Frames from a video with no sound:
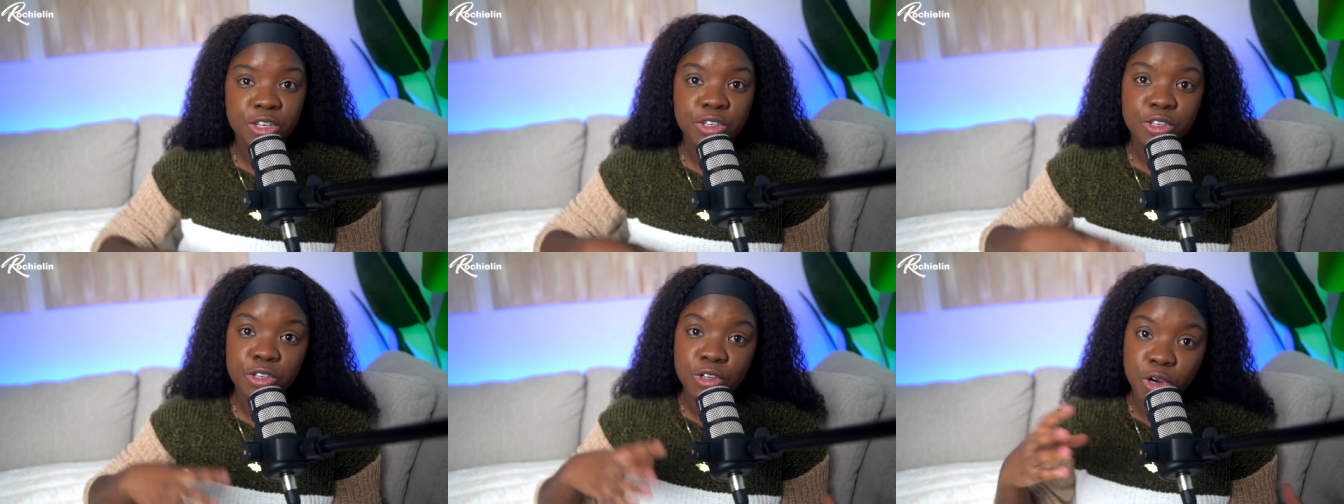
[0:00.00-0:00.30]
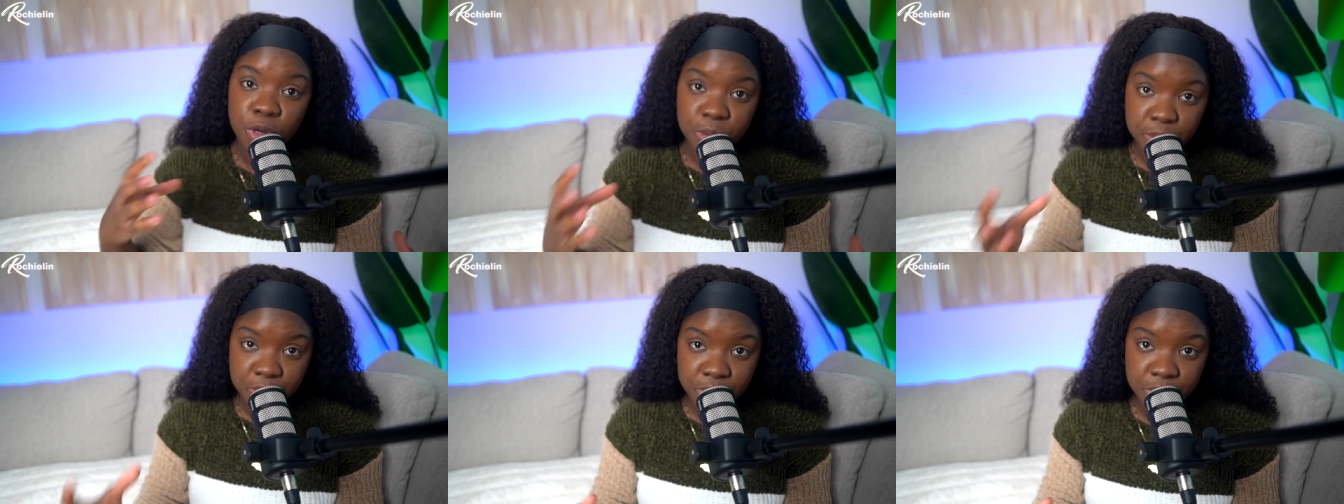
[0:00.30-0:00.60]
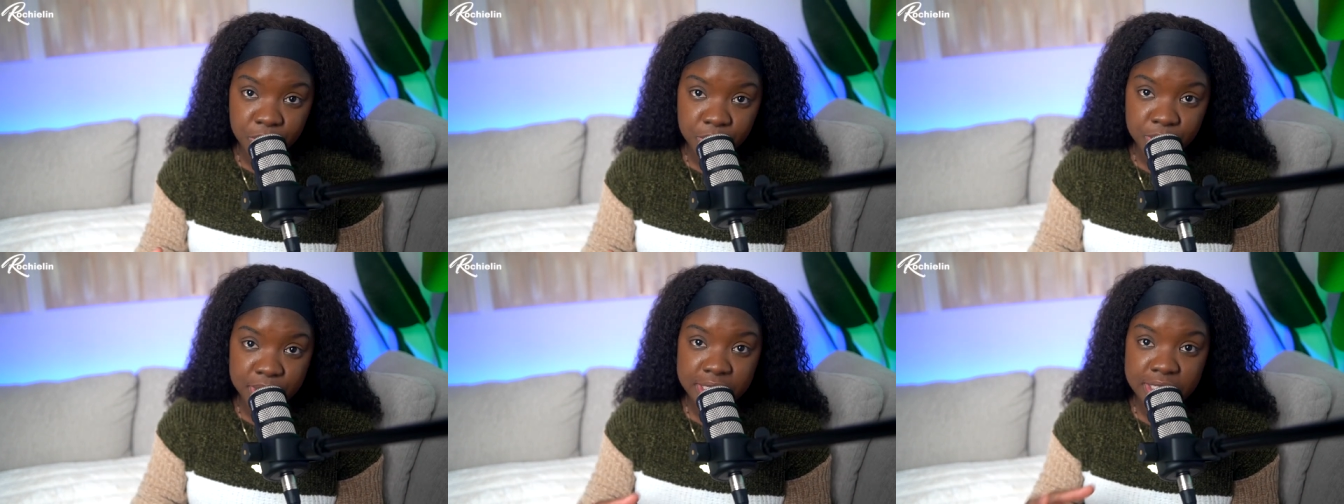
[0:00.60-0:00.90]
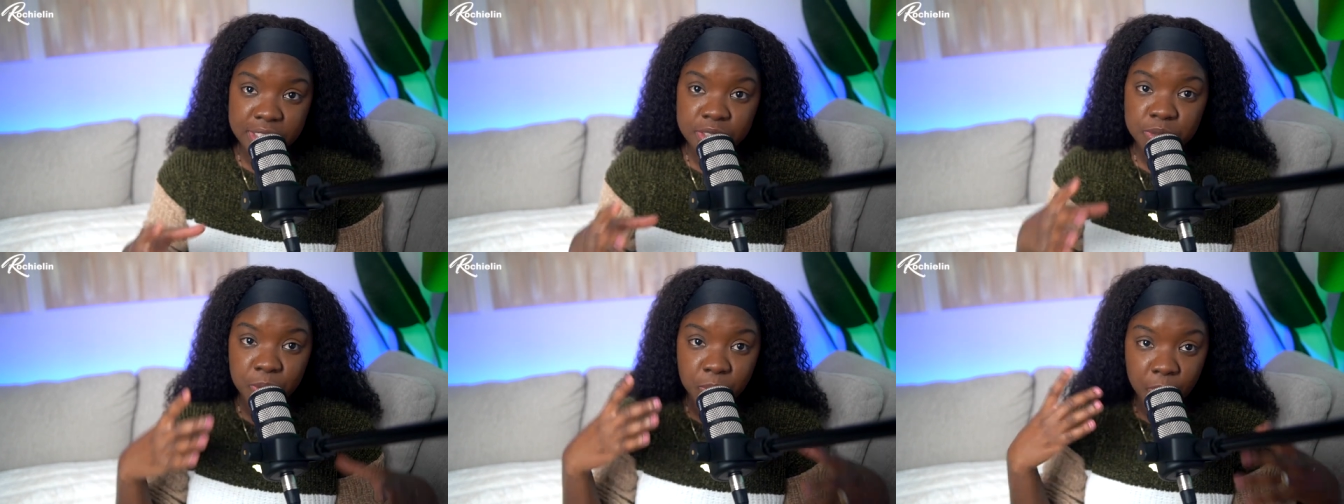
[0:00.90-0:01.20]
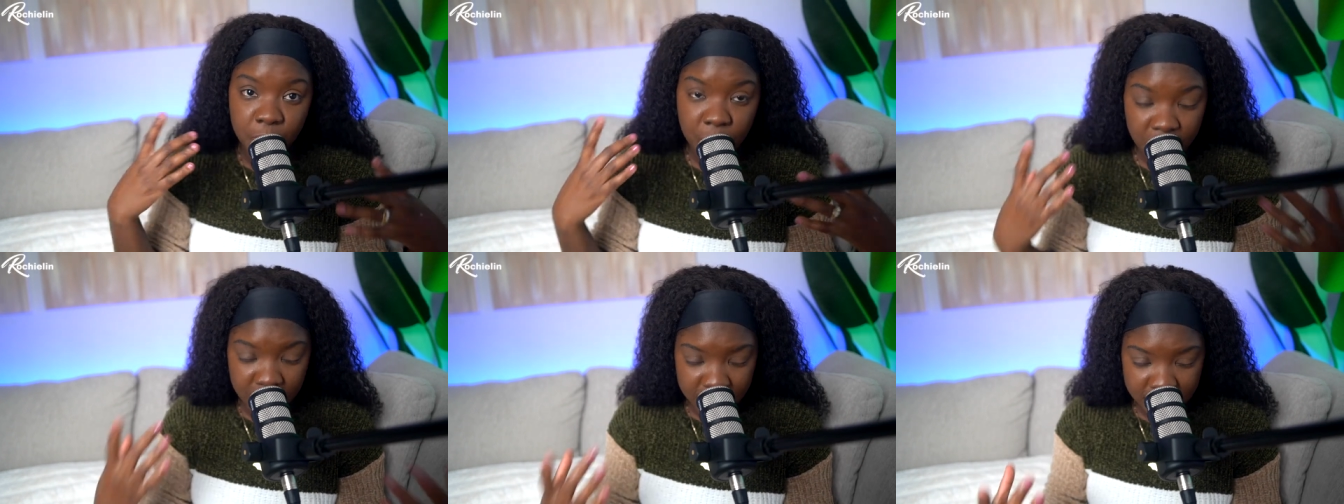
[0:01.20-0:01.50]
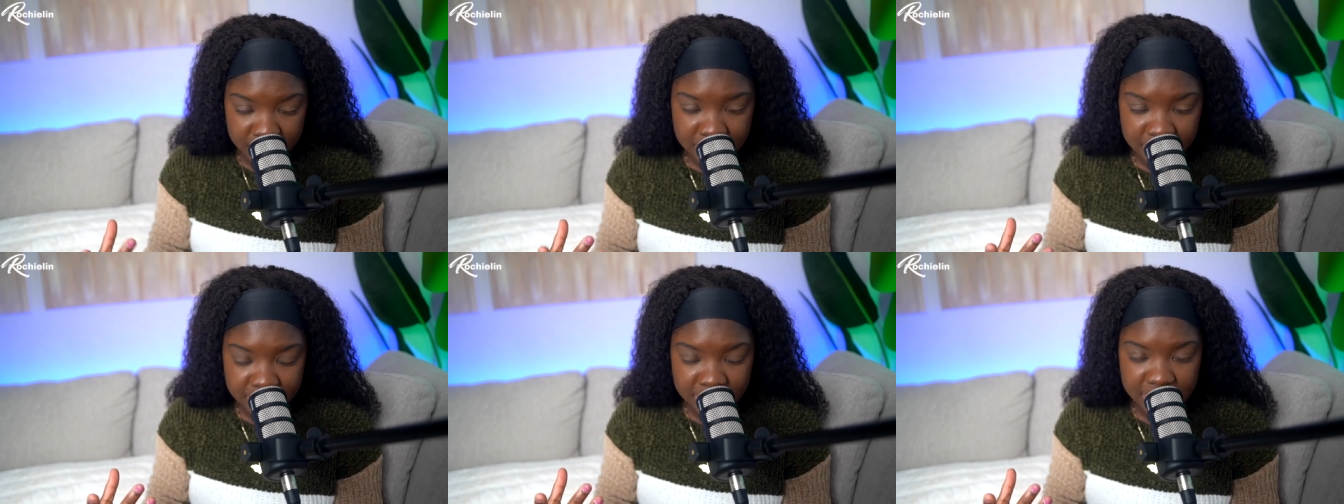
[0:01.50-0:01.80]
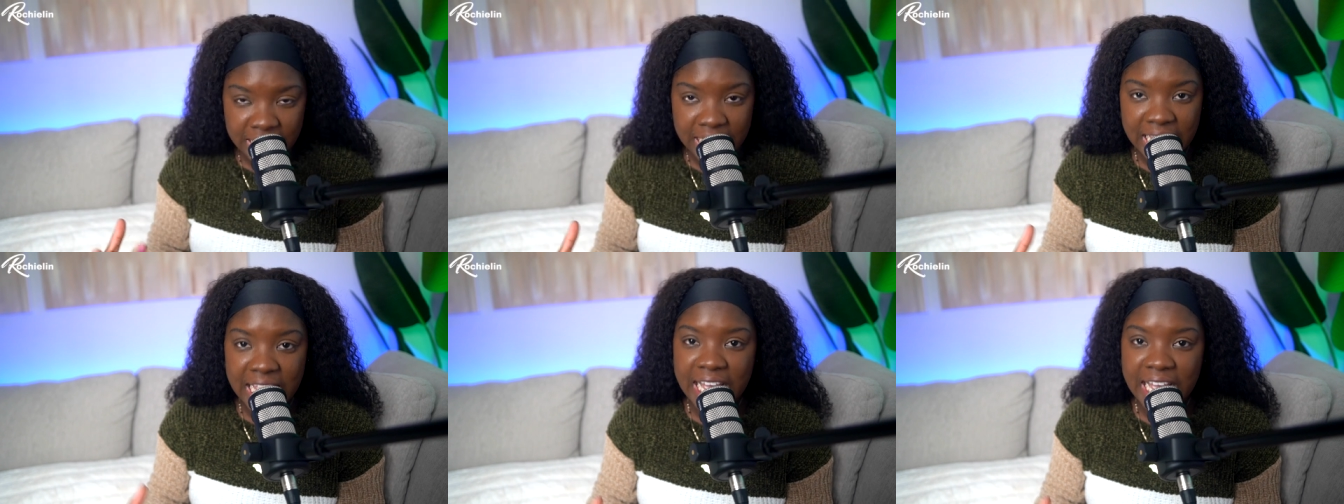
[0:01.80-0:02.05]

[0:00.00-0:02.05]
you upload it once